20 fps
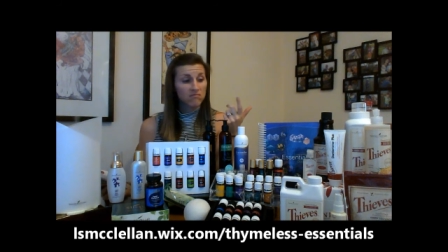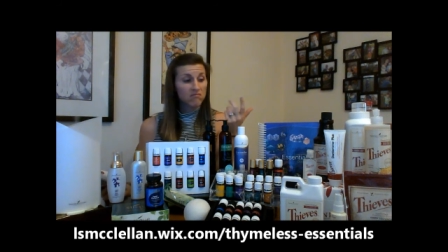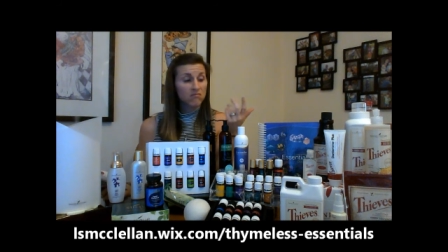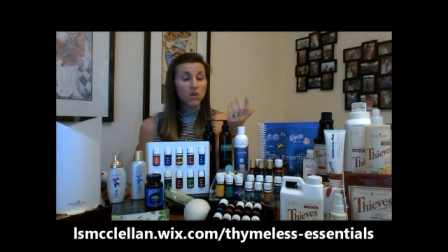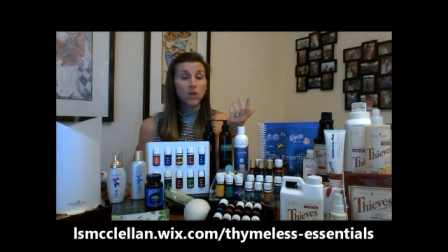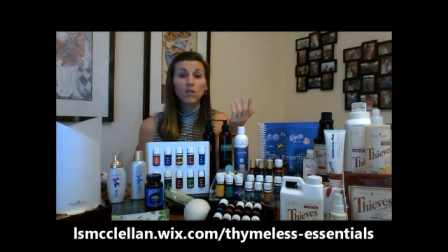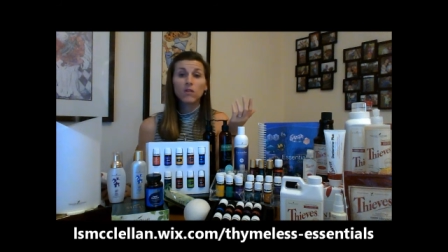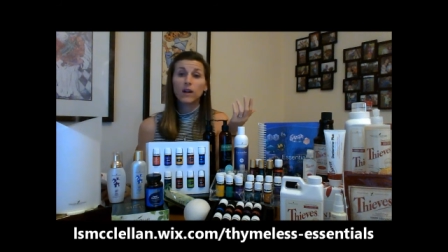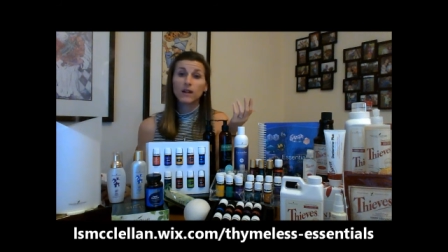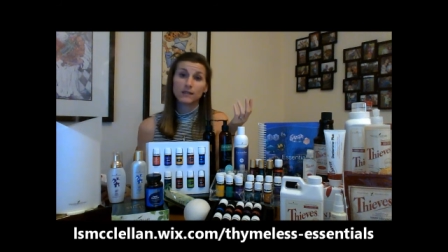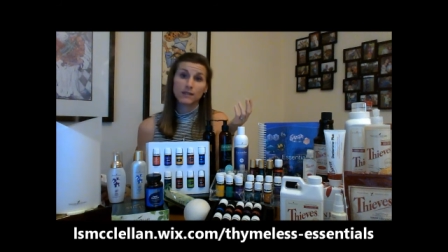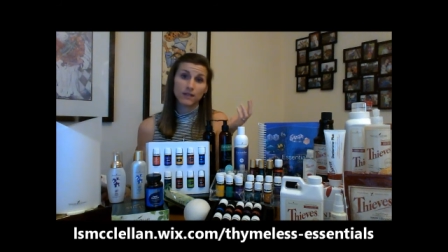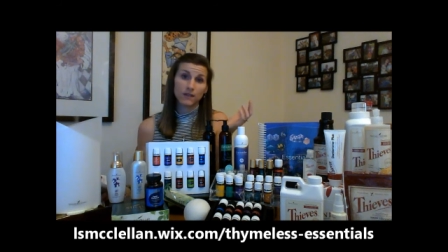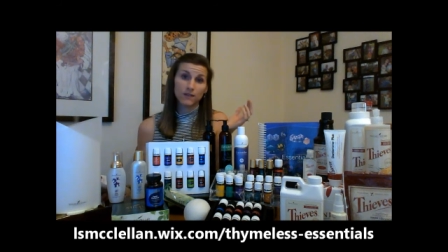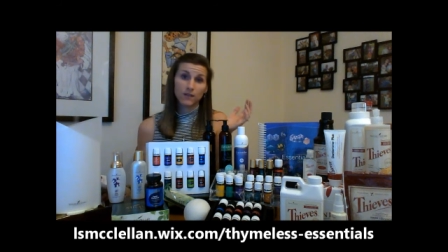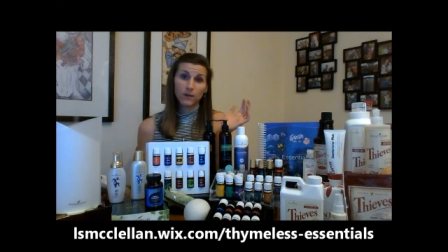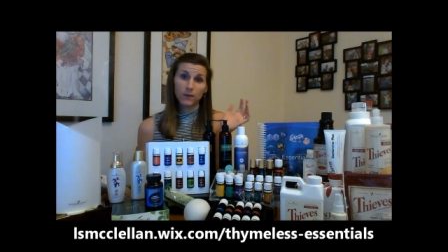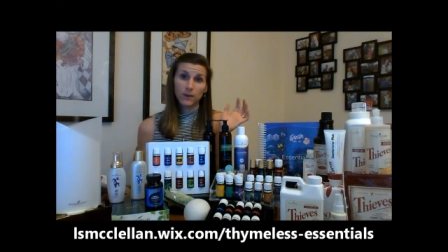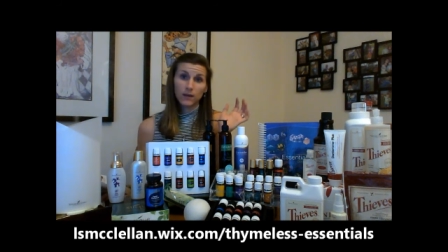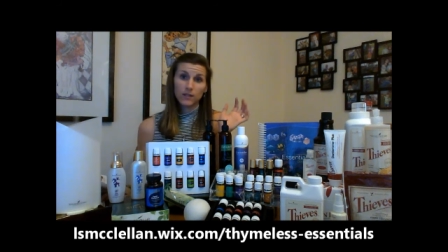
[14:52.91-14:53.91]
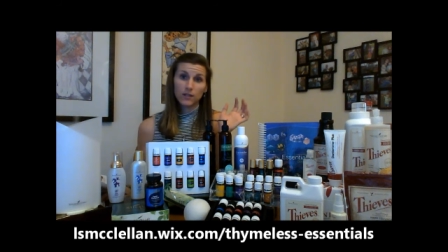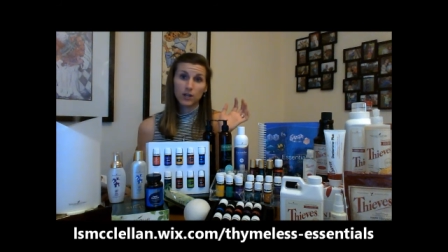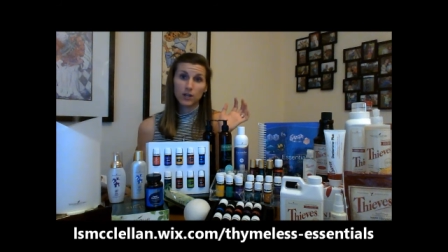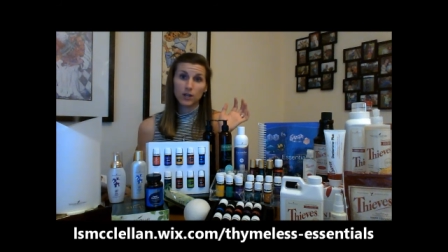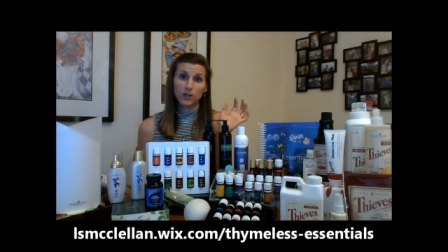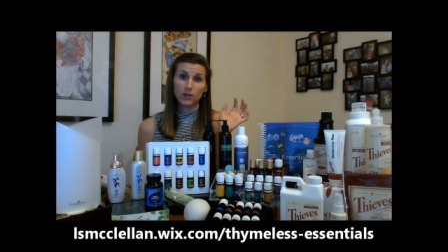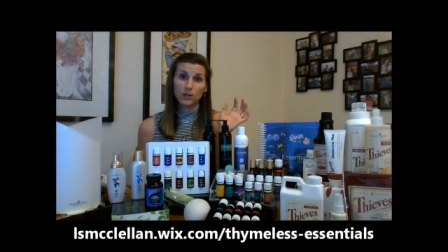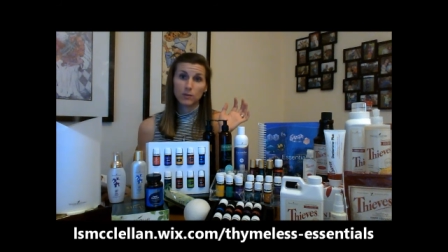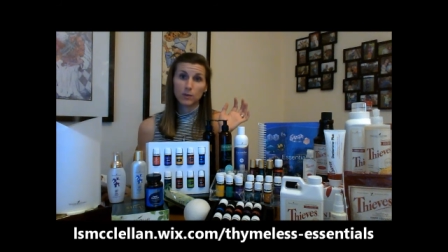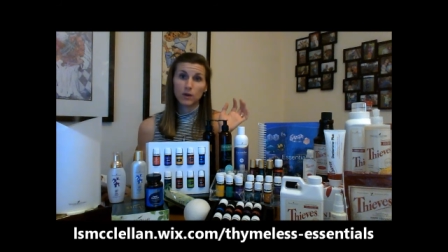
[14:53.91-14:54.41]
There are lots of different ways you
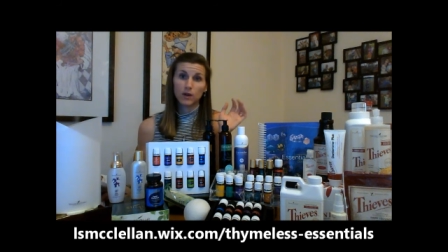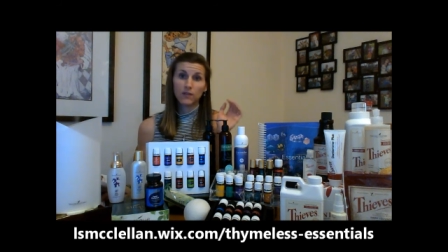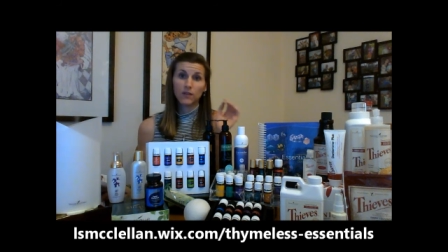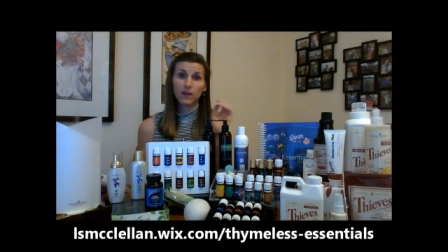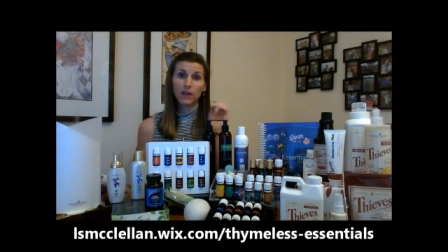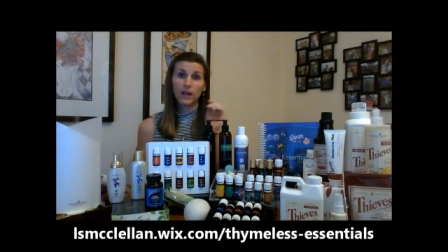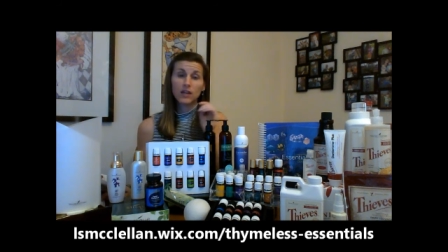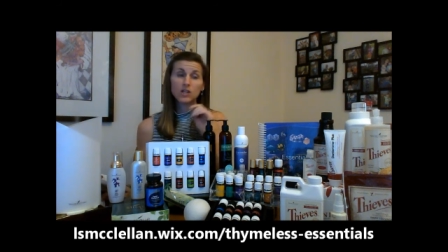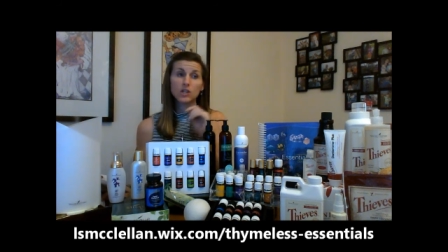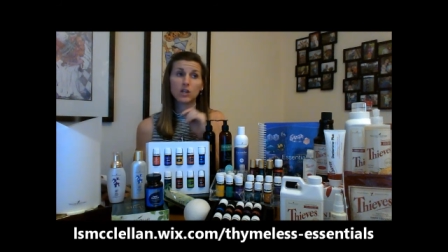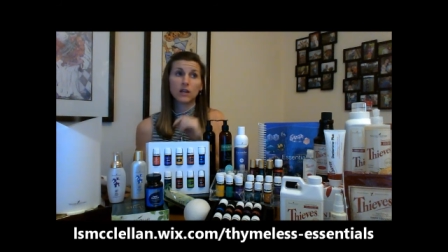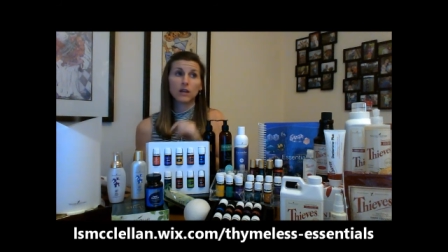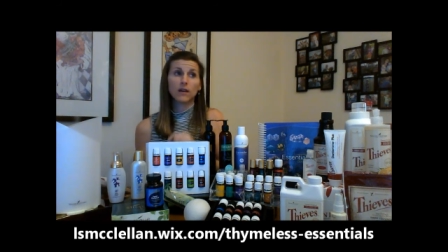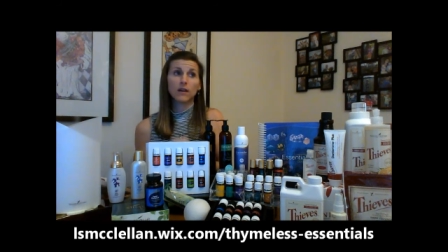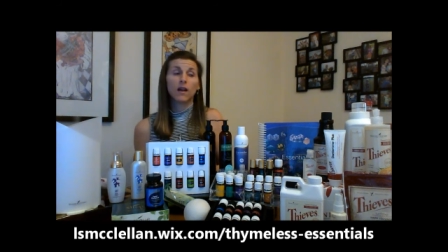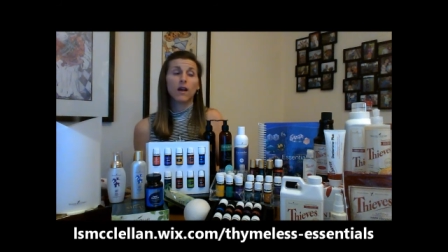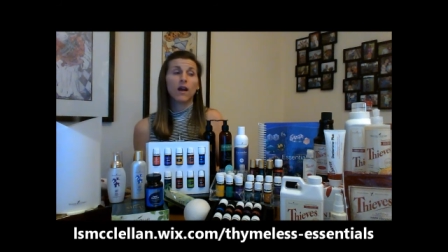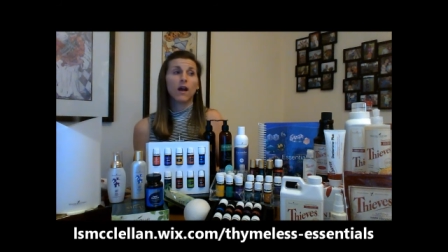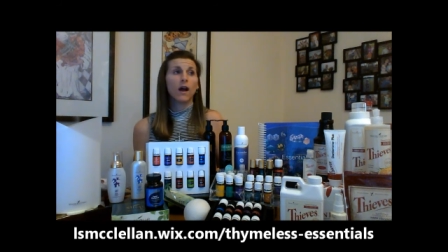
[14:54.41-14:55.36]
can use purification.